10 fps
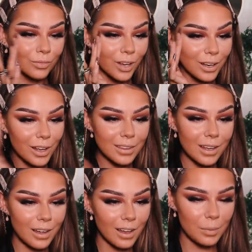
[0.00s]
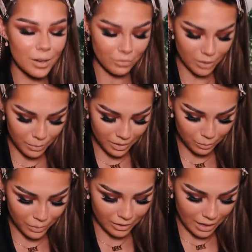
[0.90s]
I like that color, but I feel like
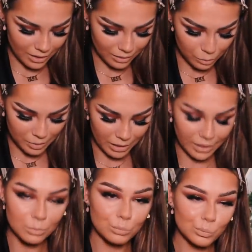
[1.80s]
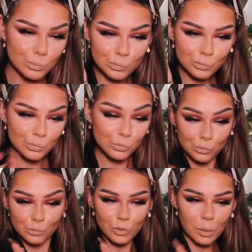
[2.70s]
we could add a little bit like
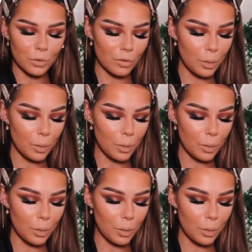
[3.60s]
more of a